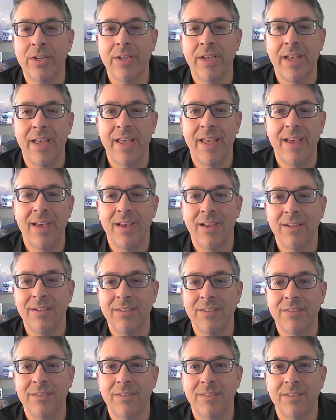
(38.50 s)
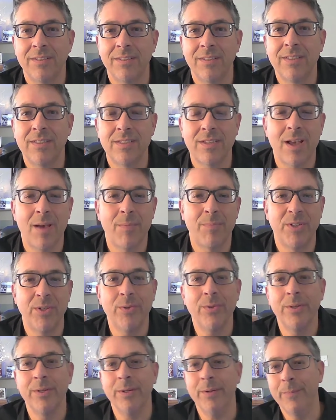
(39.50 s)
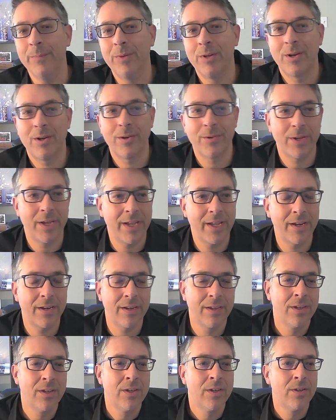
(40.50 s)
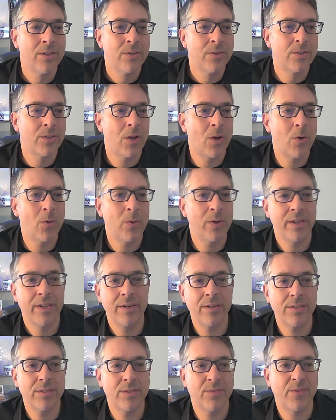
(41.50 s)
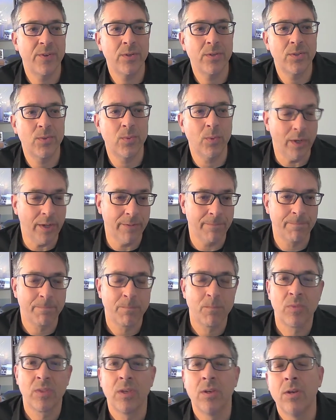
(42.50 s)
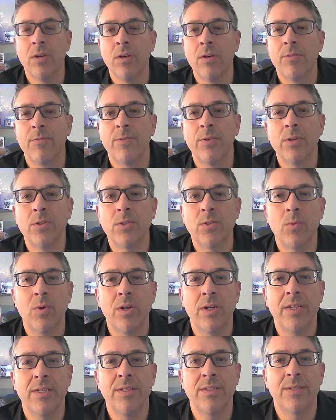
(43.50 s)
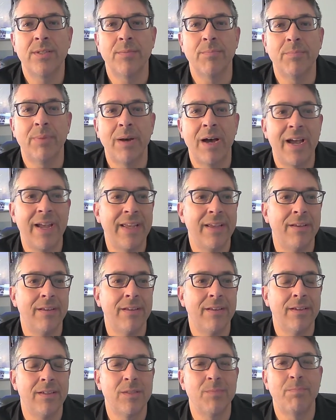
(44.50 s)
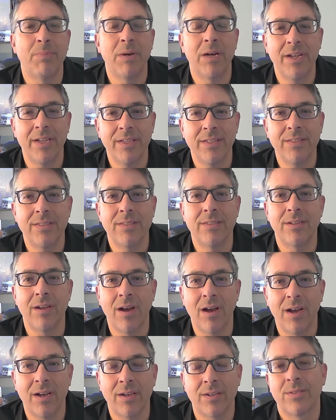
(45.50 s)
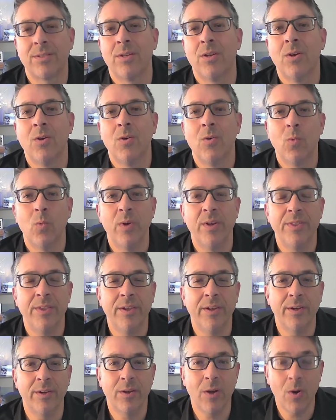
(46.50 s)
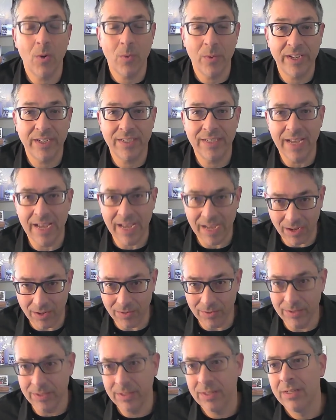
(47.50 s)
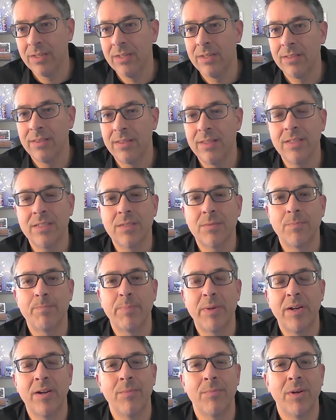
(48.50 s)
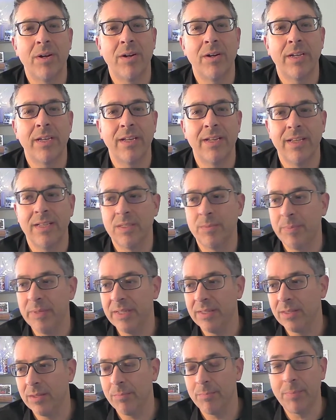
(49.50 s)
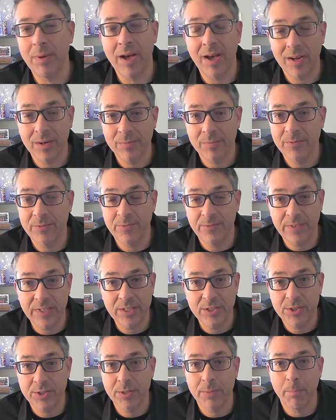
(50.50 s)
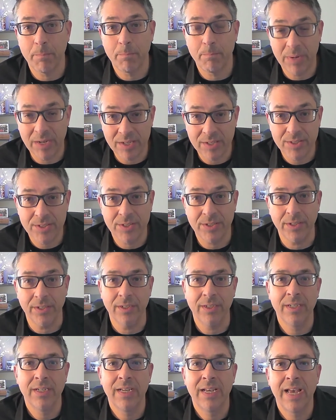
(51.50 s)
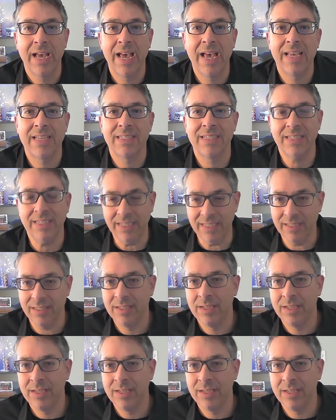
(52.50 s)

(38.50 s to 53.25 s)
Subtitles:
and let's stop doing them, all right? So here's the first one. First one is buying stocks when they're going down. This bear market has been the bottom fisher buster, hasn't it?